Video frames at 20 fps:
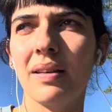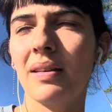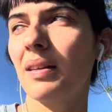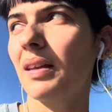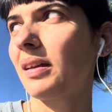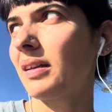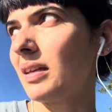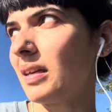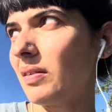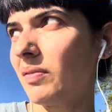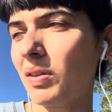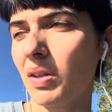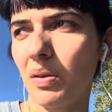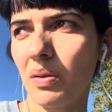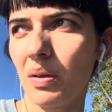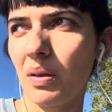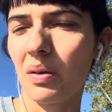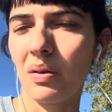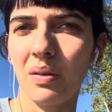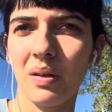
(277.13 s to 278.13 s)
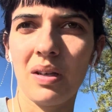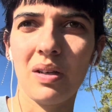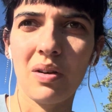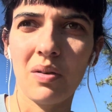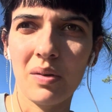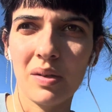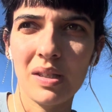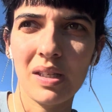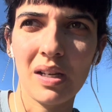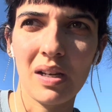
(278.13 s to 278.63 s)
Like, even though literally no
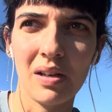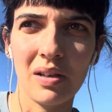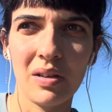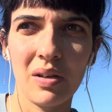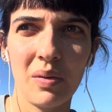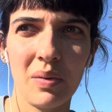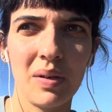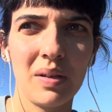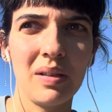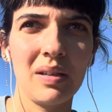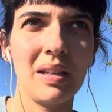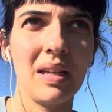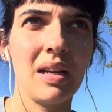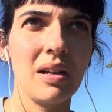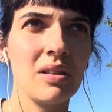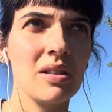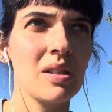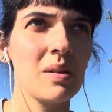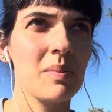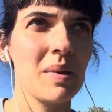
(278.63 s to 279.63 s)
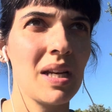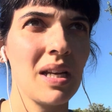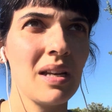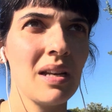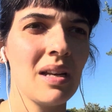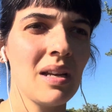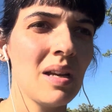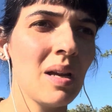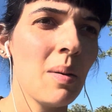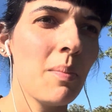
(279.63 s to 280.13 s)
one's here, no one hears me,
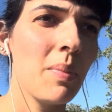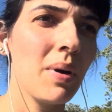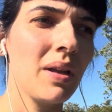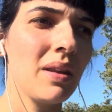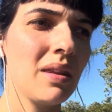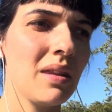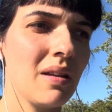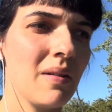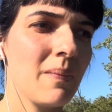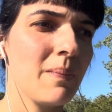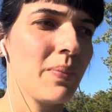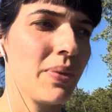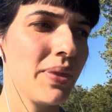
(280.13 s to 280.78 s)
but the